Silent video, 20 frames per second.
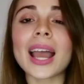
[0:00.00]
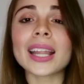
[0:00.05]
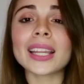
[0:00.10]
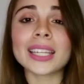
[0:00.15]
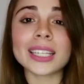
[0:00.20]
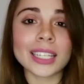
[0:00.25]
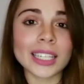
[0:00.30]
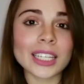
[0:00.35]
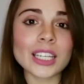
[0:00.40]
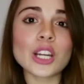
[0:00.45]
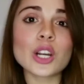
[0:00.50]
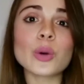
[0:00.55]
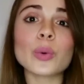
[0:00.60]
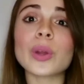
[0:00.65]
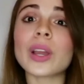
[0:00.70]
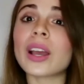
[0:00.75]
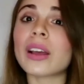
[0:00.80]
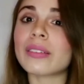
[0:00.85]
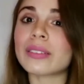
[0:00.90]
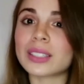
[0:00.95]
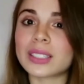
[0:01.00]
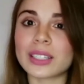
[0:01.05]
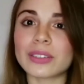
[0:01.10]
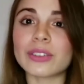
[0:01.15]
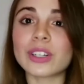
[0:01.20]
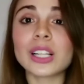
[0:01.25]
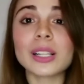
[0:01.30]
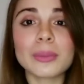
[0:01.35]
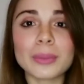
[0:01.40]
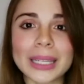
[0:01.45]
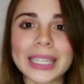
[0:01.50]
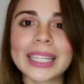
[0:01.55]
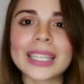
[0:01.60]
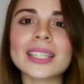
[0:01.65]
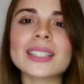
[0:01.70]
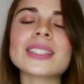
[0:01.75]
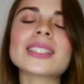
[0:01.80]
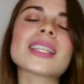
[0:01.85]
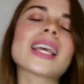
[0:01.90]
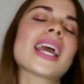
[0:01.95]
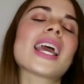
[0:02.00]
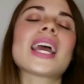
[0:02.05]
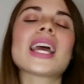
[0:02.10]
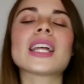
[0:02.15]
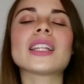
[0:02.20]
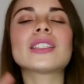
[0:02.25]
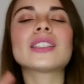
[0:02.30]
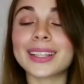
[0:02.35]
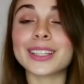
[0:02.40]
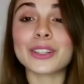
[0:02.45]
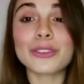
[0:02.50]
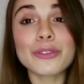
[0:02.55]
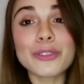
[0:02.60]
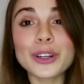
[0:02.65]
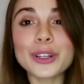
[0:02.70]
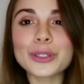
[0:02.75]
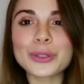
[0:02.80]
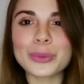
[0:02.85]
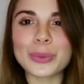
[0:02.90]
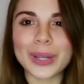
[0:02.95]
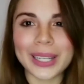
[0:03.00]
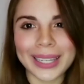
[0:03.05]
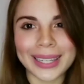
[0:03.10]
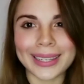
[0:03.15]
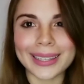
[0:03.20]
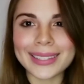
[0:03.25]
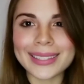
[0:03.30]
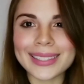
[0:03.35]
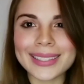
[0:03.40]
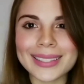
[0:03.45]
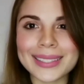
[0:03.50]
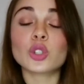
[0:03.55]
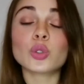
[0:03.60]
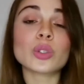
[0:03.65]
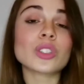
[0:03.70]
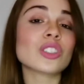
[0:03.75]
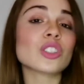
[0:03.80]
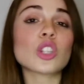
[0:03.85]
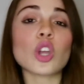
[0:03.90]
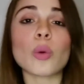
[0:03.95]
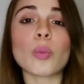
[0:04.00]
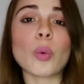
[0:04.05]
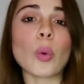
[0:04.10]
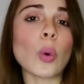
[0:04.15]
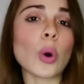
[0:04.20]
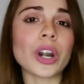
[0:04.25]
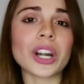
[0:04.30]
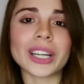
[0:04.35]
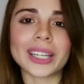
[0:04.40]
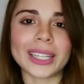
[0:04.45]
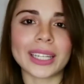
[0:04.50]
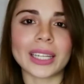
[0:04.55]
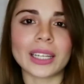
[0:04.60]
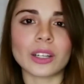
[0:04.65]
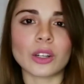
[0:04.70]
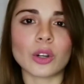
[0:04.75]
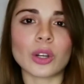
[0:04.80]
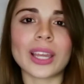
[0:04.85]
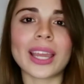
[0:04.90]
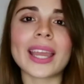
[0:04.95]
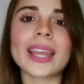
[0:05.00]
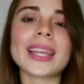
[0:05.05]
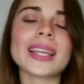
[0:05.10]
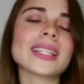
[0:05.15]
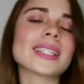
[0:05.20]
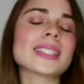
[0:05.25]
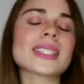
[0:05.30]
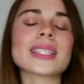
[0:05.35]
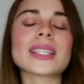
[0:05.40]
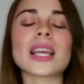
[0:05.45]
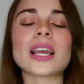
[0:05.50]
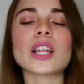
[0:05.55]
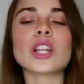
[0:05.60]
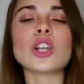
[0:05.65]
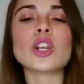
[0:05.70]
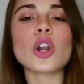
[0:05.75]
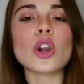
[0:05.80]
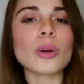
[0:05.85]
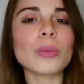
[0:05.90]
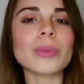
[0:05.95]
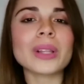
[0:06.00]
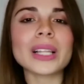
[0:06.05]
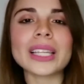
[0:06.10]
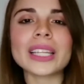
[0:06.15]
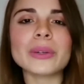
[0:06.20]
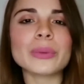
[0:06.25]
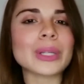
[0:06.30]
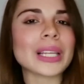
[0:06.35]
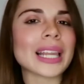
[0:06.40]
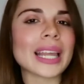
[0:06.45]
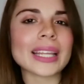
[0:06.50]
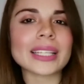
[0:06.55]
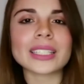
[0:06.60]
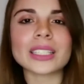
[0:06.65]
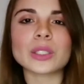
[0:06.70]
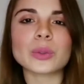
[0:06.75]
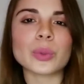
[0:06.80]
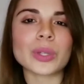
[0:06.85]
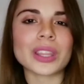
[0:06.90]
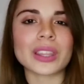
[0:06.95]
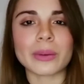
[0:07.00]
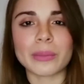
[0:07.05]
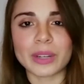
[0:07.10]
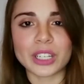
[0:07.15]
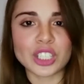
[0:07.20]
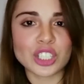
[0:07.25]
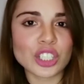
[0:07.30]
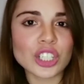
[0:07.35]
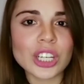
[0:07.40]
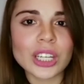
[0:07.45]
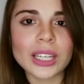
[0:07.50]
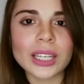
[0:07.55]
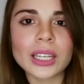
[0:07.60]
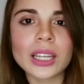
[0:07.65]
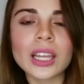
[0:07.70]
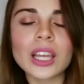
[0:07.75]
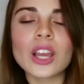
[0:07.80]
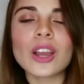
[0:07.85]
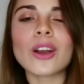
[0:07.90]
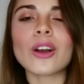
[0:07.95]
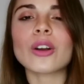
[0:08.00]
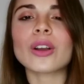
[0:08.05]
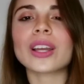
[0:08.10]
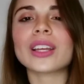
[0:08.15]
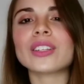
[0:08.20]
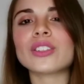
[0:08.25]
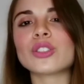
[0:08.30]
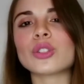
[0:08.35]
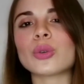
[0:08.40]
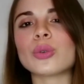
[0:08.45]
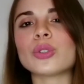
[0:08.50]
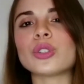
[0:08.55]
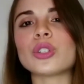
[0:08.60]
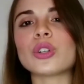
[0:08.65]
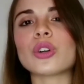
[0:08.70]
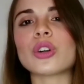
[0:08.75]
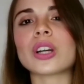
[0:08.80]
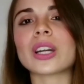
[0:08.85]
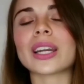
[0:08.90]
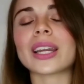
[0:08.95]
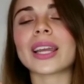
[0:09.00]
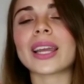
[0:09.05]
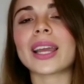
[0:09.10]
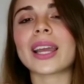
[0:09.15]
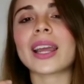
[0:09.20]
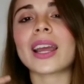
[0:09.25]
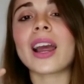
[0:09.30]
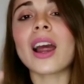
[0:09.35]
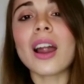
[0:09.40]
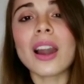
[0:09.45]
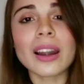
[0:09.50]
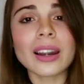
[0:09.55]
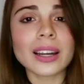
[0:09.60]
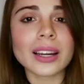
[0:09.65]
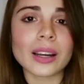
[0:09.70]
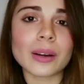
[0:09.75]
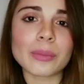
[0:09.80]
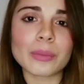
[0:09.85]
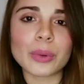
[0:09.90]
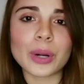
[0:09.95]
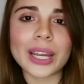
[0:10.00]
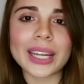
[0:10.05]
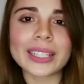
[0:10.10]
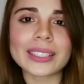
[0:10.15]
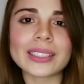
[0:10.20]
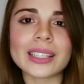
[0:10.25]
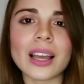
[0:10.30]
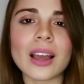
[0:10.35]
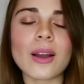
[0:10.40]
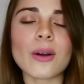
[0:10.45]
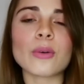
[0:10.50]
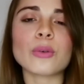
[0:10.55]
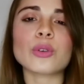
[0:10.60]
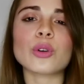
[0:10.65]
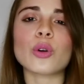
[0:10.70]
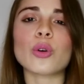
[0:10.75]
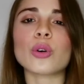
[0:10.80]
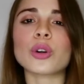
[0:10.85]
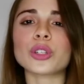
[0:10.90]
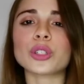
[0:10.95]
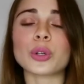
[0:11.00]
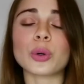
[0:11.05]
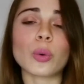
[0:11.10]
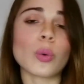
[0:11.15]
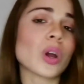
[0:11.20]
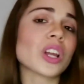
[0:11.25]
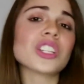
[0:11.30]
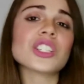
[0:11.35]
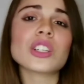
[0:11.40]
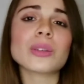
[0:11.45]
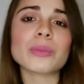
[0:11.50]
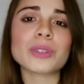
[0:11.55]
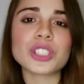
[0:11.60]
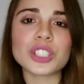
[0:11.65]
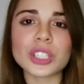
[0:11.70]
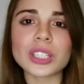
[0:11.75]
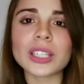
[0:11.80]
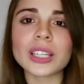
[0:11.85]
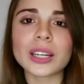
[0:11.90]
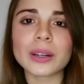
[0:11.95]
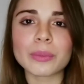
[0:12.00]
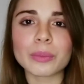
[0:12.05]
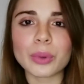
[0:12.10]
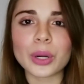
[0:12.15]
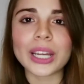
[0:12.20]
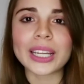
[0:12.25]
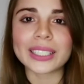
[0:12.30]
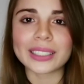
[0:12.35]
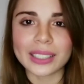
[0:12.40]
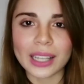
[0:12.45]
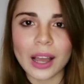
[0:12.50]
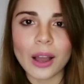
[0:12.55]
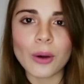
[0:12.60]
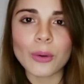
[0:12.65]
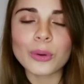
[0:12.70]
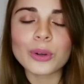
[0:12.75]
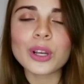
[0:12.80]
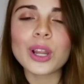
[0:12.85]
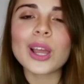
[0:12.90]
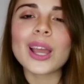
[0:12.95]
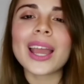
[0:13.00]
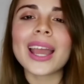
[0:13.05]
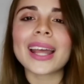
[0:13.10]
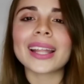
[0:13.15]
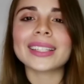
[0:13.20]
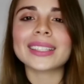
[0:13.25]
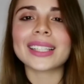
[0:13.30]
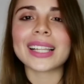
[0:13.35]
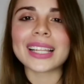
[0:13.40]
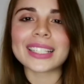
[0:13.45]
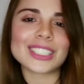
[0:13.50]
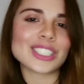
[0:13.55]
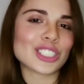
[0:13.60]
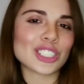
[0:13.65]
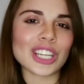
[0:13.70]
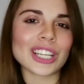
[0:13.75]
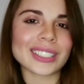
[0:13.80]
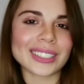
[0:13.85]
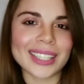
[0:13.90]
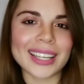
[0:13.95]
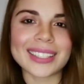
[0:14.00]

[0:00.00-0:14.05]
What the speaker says: And in here we have several meanings. The first one is to stop working, okay? It's normally related with a machine, okay? So your car can break down or your washing machine can break down. Let's check the